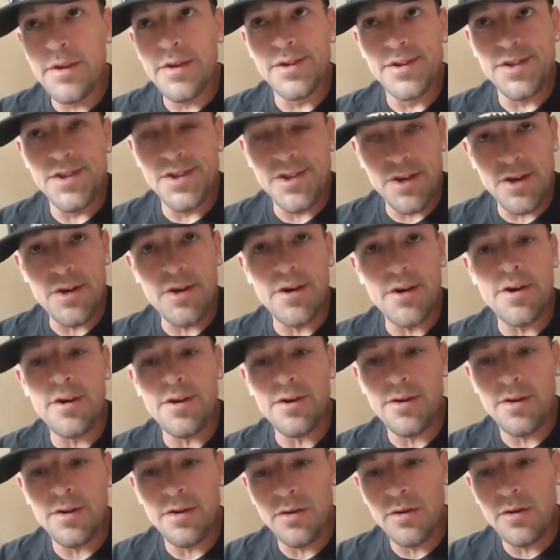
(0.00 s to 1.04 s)

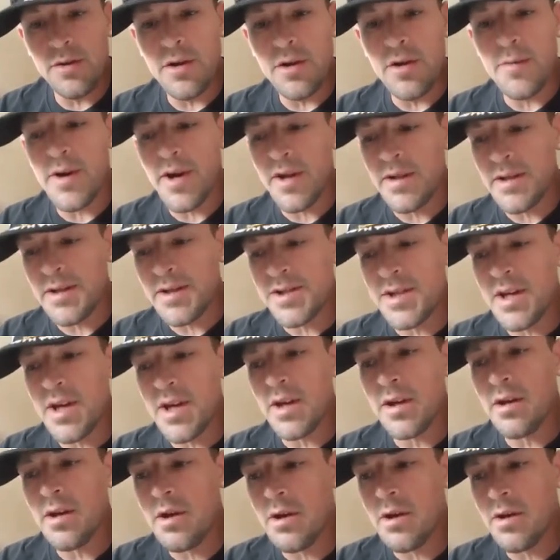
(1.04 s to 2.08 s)
concerned about this
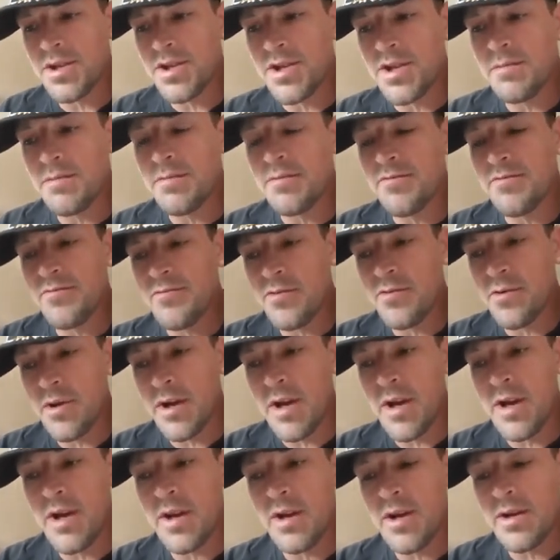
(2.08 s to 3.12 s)
technology before
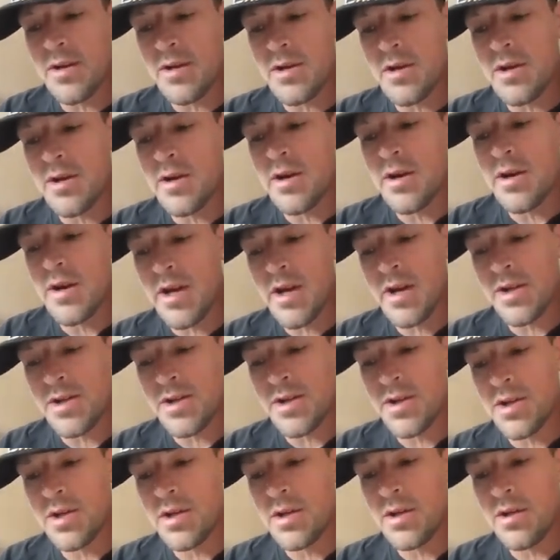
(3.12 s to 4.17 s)
getting in there and
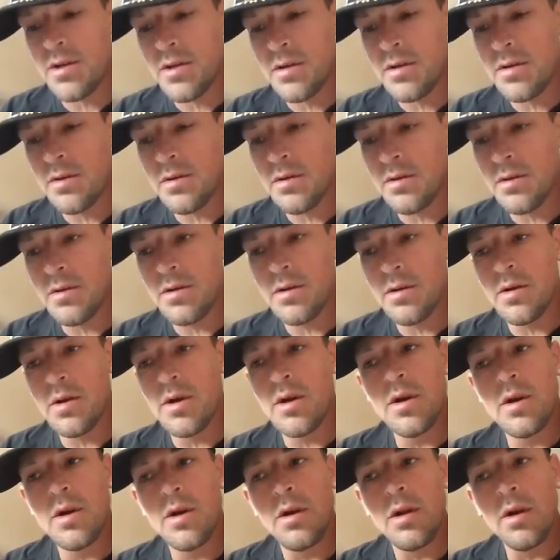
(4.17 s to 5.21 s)
actually
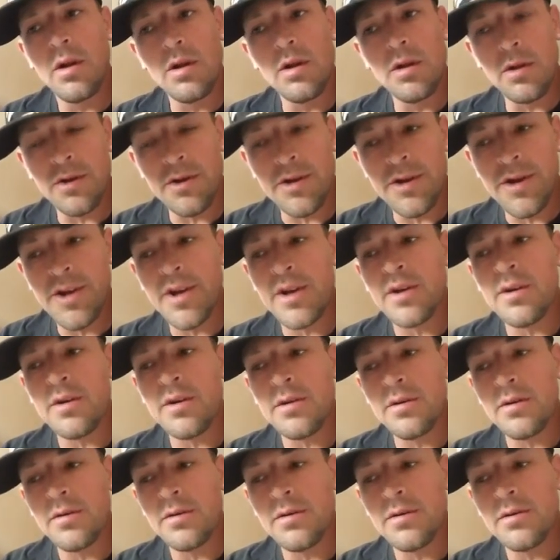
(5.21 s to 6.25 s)
learning
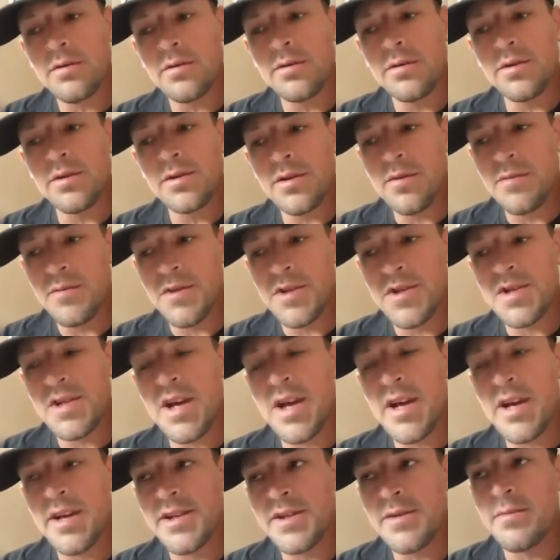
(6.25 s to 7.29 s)
some of the
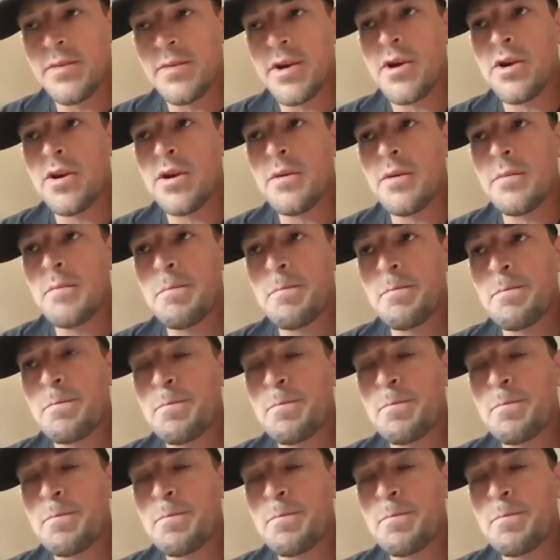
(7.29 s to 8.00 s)
science about it.